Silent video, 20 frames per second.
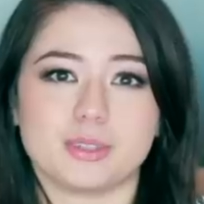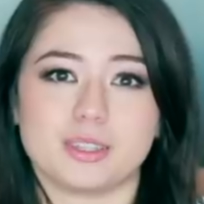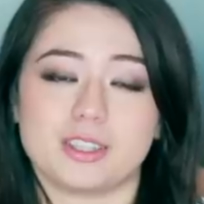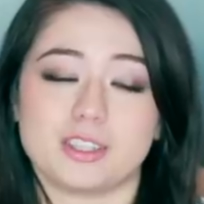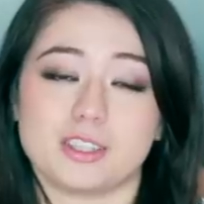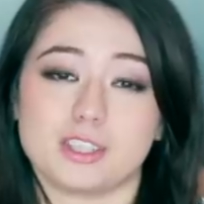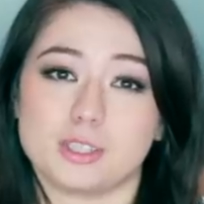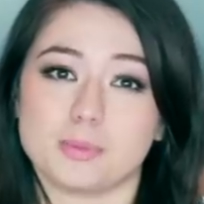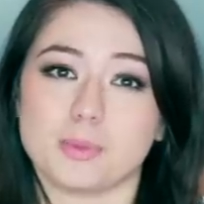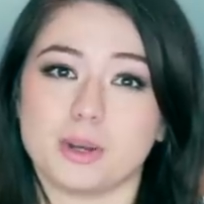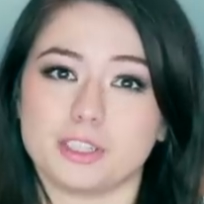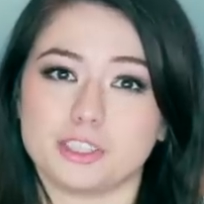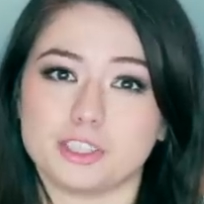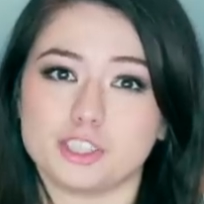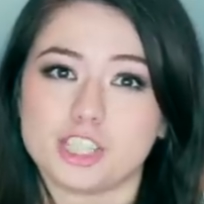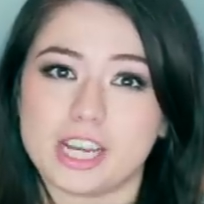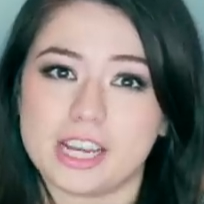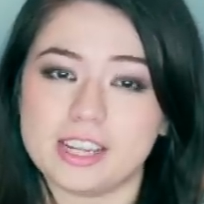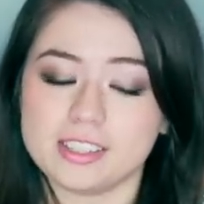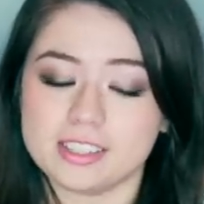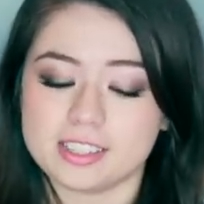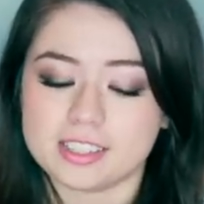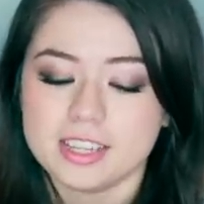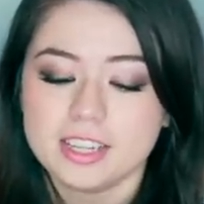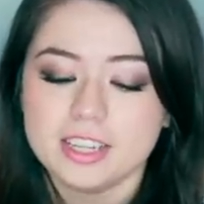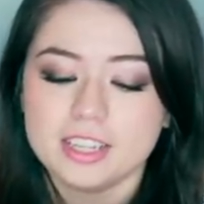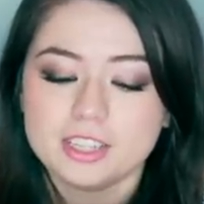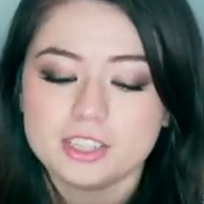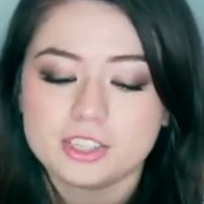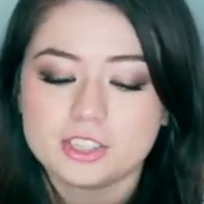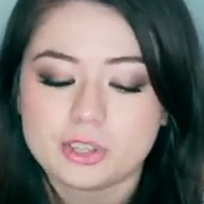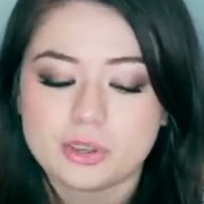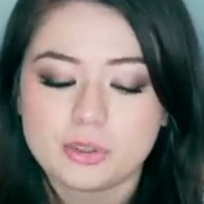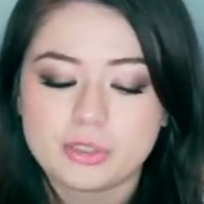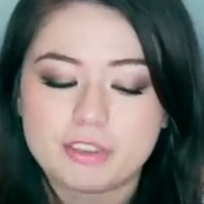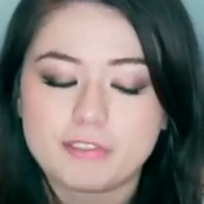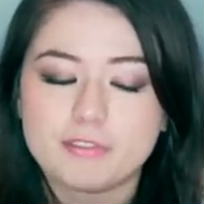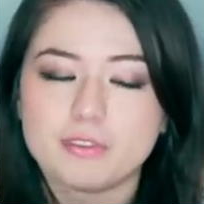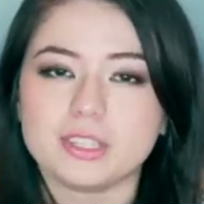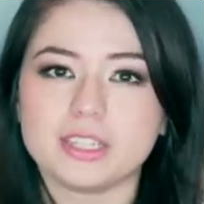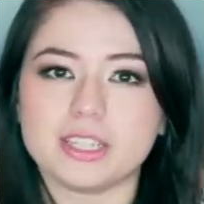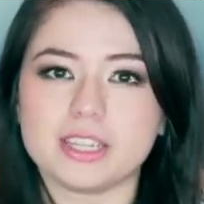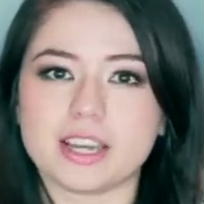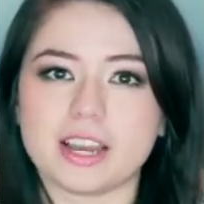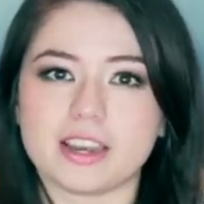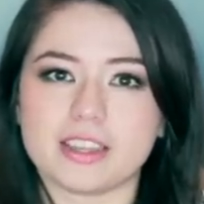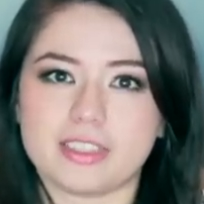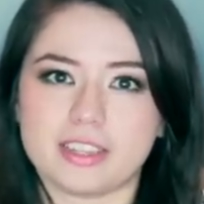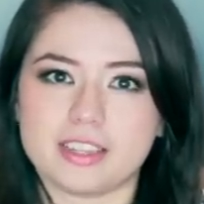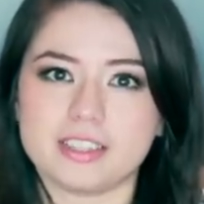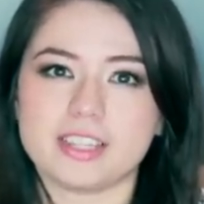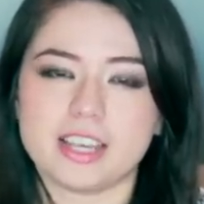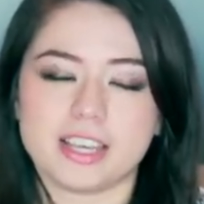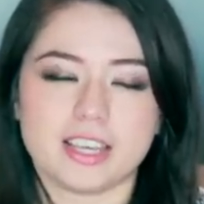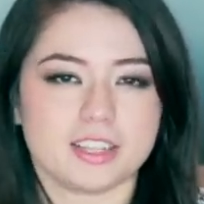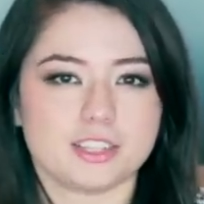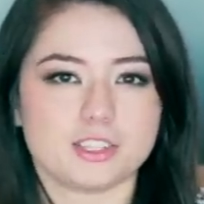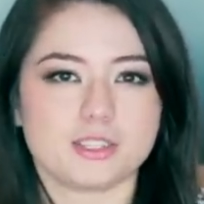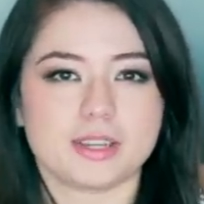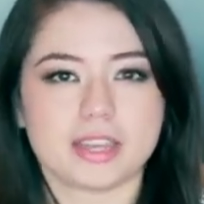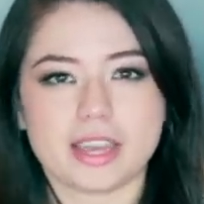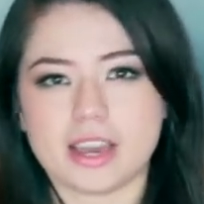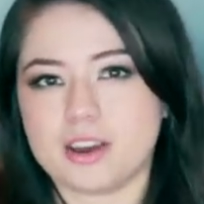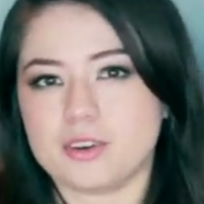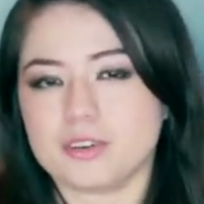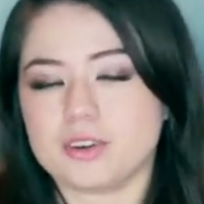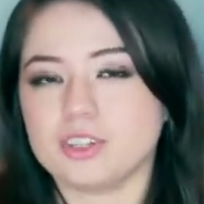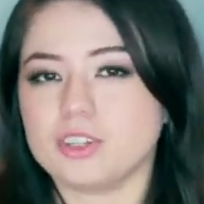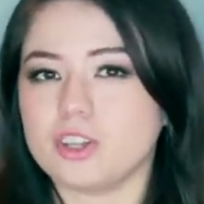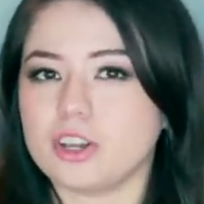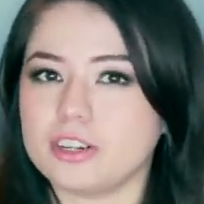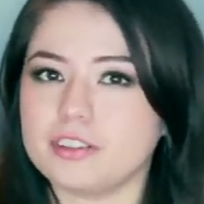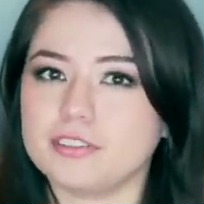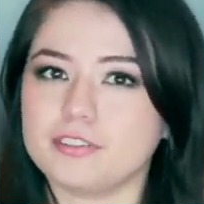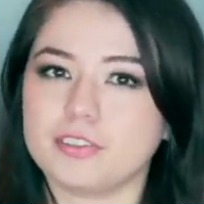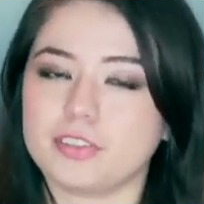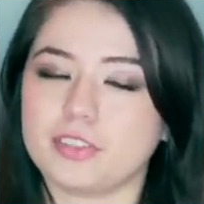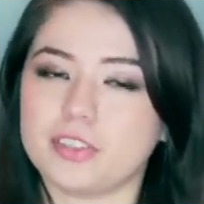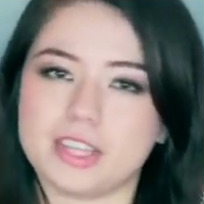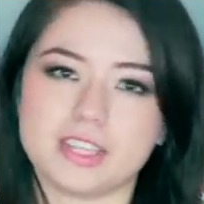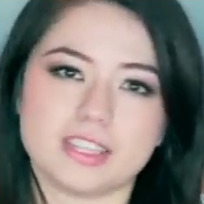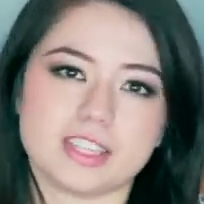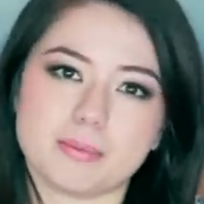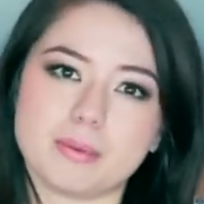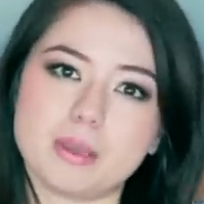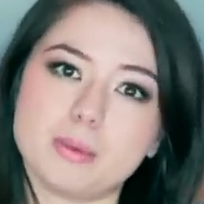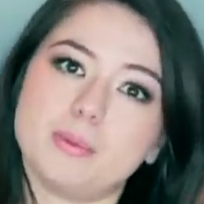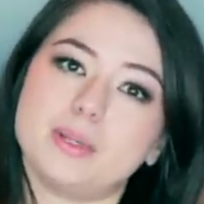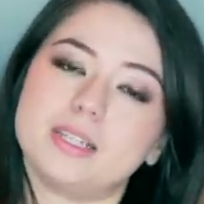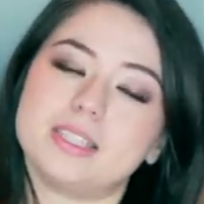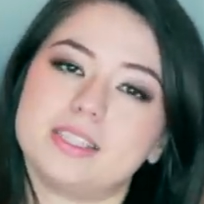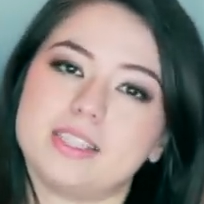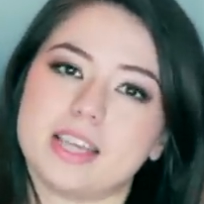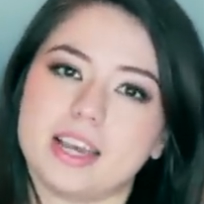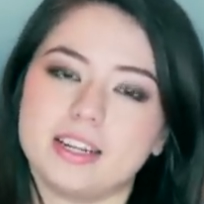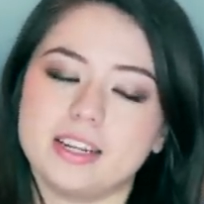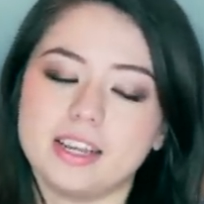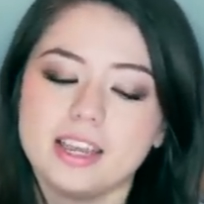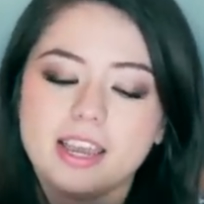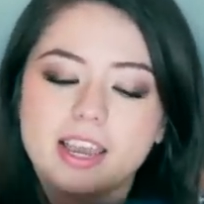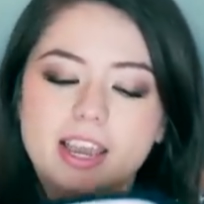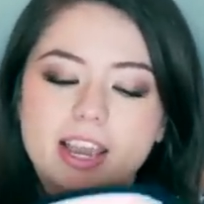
with smaller chest. So they've really, I think, taken into account a lot of things that people had said,